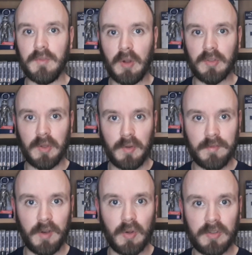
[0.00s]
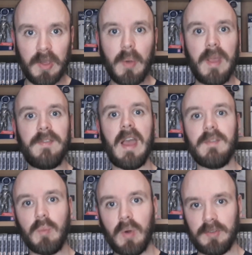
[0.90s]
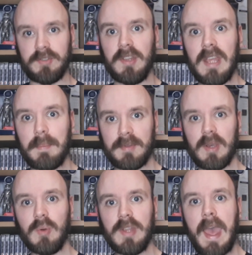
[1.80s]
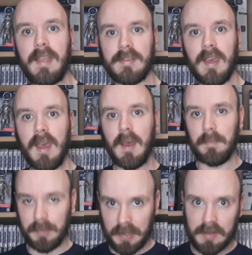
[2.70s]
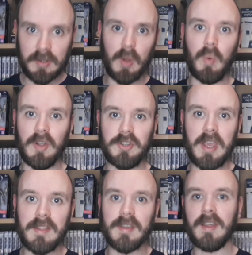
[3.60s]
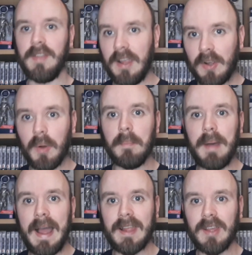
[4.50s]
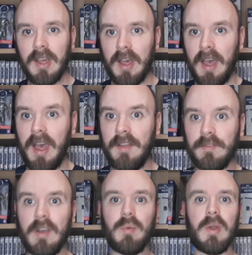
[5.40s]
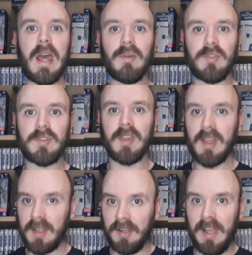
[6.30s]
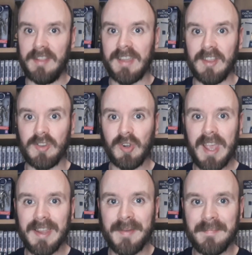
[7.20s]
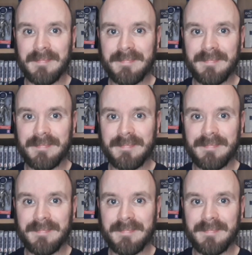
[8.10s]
Doctor Who Flux. So if you haven't watched the episode yet, please go watch it, then come back. And for everyone else, let's get stuck in.